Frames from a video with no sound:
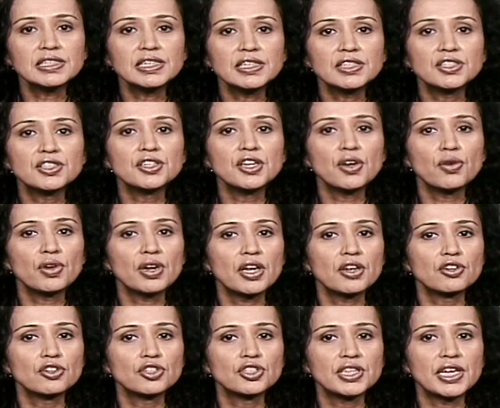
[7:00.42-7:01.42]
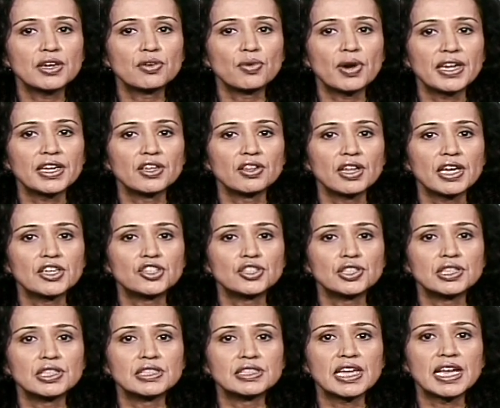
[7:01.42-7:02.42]
need to know and understand
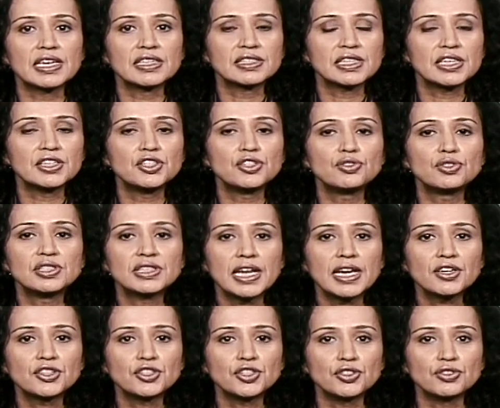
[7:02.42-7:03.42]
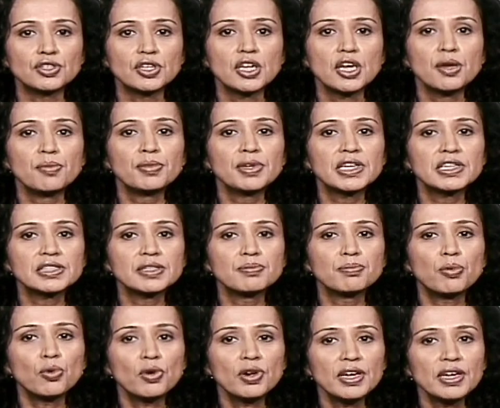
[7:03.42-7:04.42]
regulations as they do statutes because
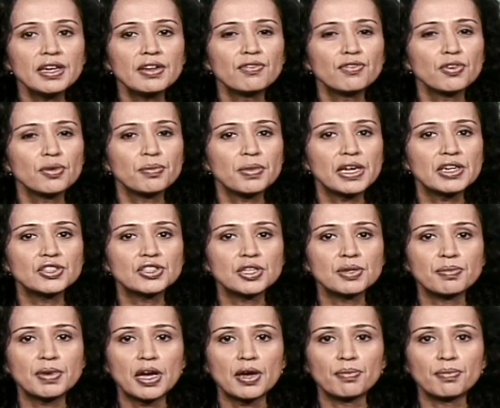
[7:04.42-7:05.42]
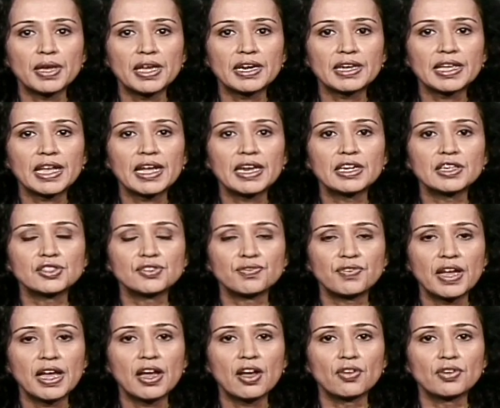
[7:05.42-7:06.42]
important information about Medicaid is
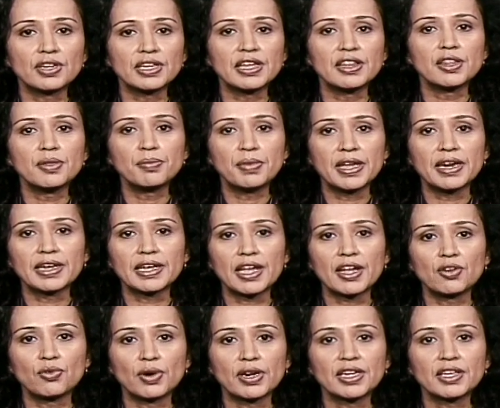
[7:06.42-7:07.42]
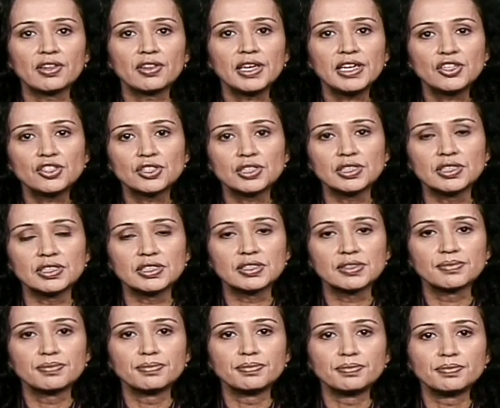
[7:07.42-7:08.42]
found in the Medicaid regulations.
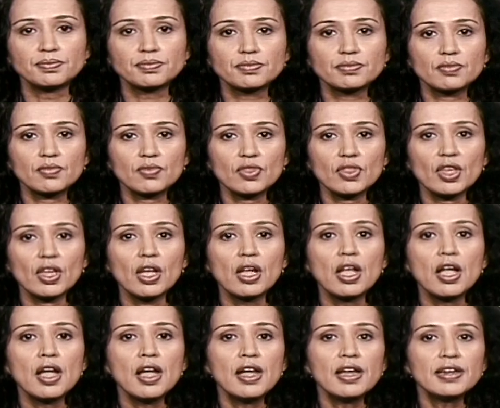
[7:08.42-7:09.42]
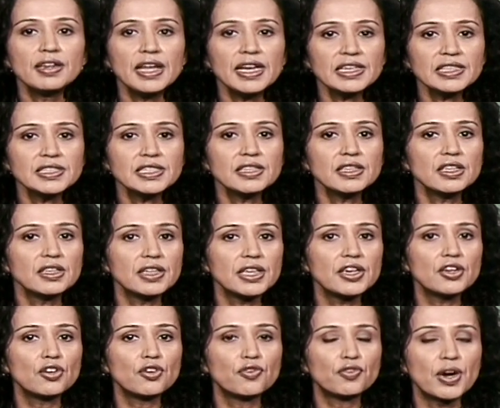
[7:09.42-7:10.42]
Next in the
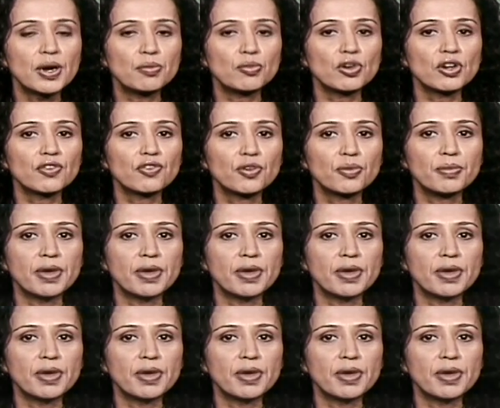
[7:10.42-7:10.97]
legal framework for